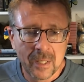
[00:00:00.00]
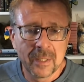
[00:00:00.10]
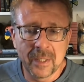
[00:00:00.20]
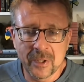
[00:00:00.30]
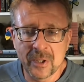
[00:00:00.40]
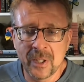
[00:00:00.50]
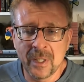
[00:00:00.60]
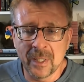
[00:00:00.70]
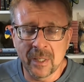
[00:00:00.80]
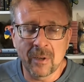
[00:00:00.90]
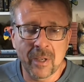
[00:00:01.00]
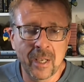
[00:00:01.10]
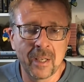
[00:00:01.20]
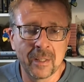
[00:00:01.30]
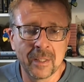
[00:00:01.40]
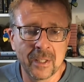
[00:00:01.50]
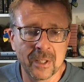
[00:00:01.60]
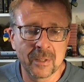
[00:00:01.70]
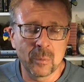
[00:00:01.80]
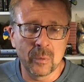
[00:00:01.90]
they see that, okay, they
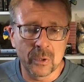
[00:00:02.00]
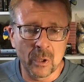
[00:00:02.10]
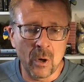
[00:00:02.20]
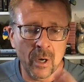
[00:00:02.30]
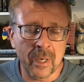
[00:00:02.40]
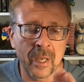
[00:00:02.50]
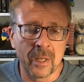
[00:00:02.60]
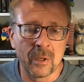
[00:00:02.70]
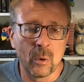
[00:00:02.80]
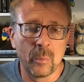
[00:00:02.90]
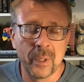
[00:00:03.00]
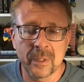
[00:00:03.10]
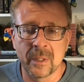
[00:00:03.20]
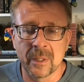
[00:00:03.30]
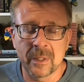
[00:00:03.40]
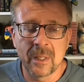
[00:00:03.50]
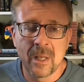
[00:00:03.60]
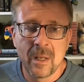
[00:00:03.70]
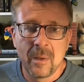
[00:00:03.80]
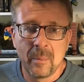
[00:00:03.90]
just won't talk and no business,
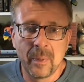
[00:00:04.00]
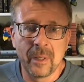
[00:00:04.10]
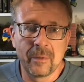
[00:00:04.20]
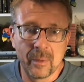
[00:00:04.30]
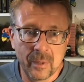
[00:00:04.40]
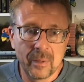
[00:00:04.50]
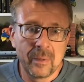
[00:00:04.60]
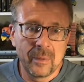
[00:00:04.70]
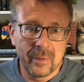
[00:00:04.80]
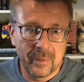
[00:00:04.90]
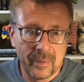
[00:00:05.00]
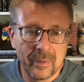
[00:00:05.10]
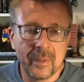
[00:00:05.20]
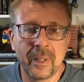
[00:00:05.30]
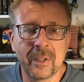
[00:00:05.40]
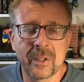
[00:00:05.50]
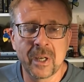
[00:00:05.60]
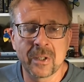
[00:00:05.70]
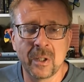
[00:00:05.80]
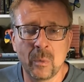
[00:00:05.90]
but it's
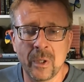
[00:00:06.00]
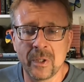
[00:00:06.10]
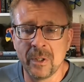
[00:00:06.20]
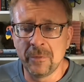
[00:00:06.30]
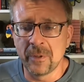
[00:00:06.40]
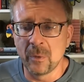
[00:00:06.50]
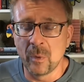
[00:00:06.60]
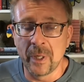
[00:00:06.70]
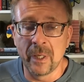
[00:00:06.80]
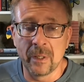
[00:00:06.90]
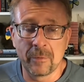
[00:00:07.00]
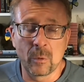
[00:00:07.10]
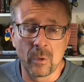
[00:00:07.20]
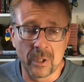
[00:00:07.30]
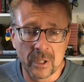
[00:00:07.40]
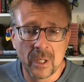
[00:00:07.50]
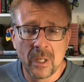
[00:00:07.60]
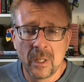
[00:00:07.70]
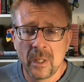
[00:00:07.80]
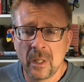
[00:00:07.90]
actually went different way. And of course,
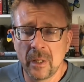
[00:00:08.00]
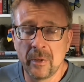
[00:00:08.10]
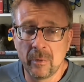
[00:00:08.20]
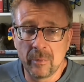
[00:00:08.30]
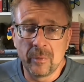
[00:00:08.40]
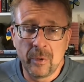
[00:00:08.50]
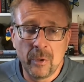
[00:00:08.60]
I know